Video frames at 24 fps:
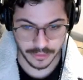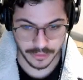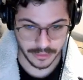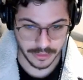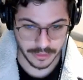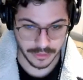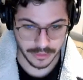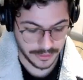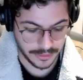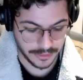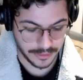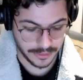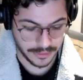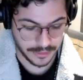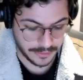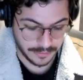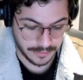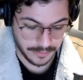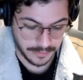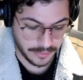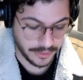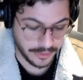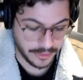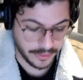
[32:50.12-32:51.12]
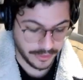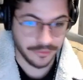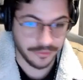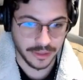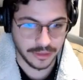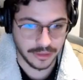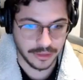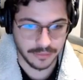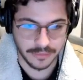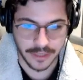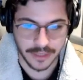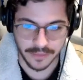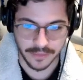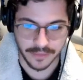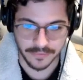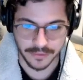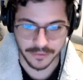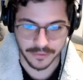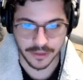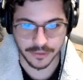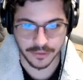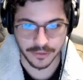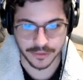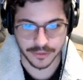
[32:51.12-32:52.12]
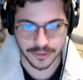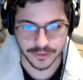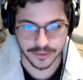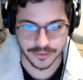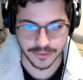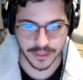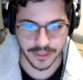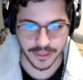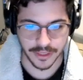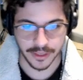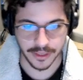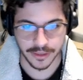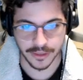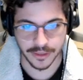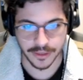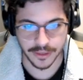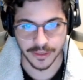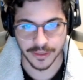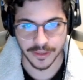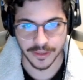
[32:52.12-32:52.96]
I'm just putting a random day for now just to get in.